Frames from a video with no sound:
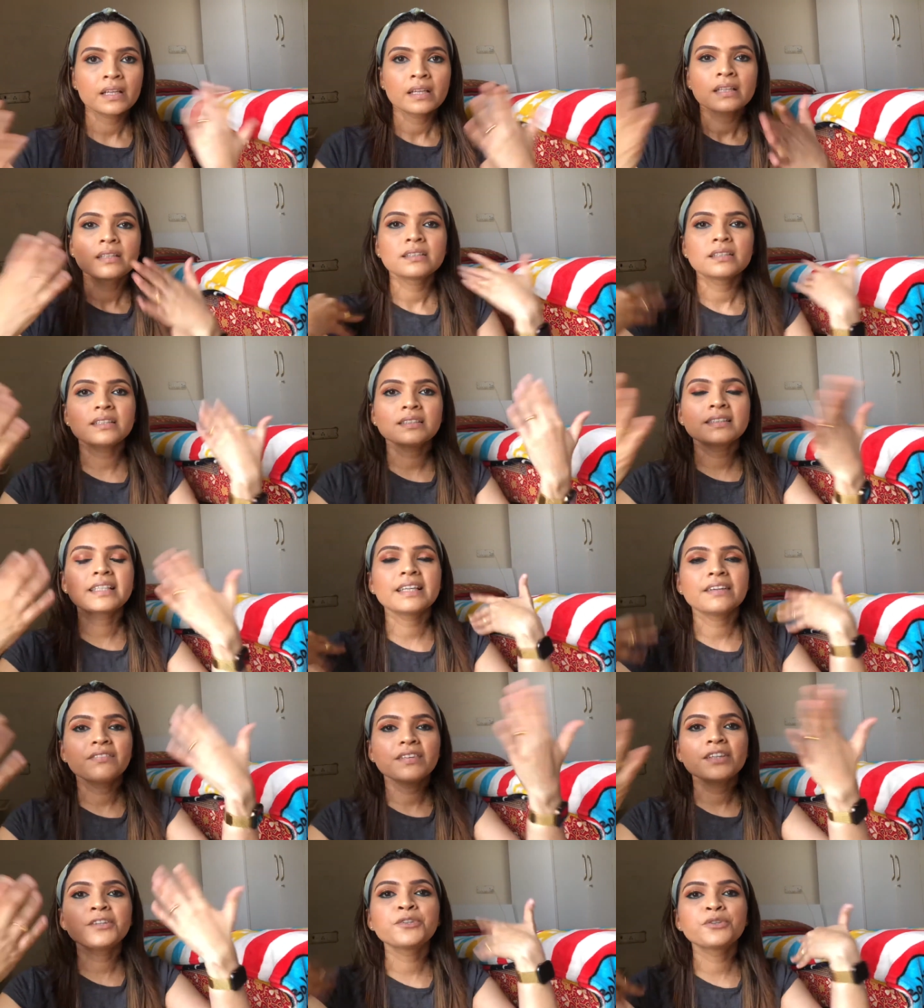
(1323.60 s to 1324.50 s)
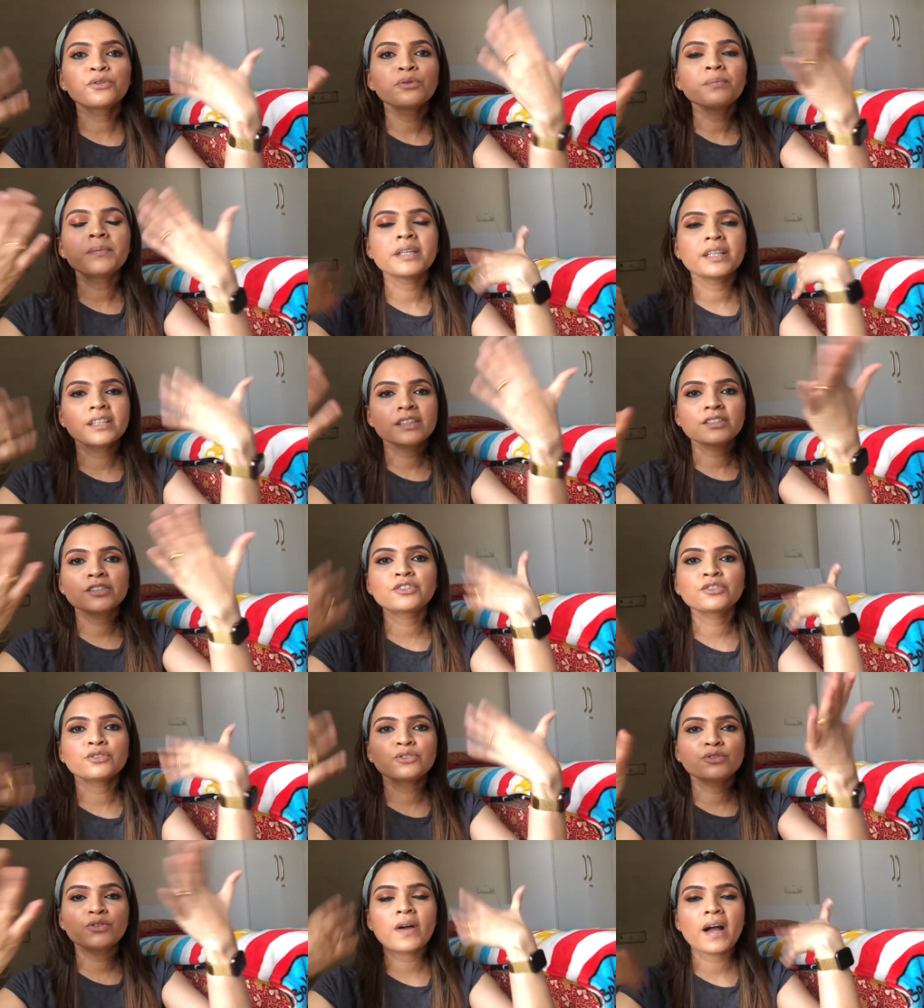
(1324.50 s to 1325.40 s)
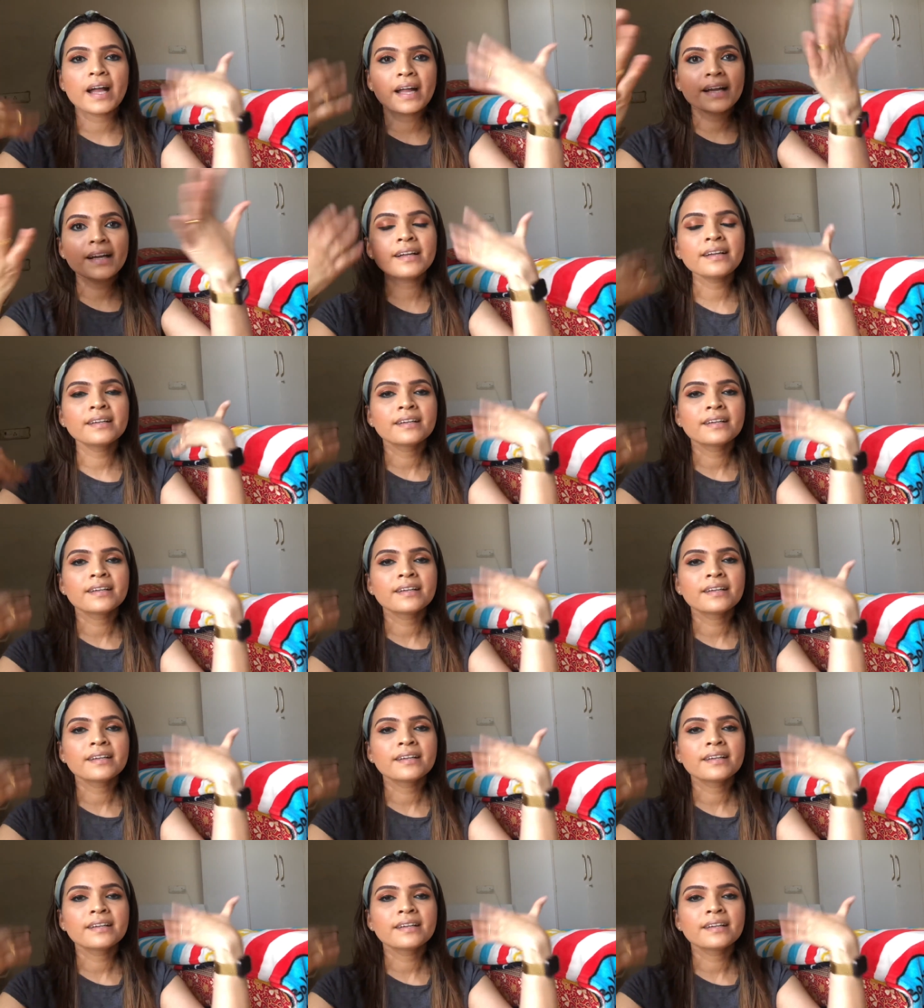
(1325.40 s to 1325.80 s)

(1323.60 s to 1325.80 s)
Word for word: Just give it 2 minutes to dry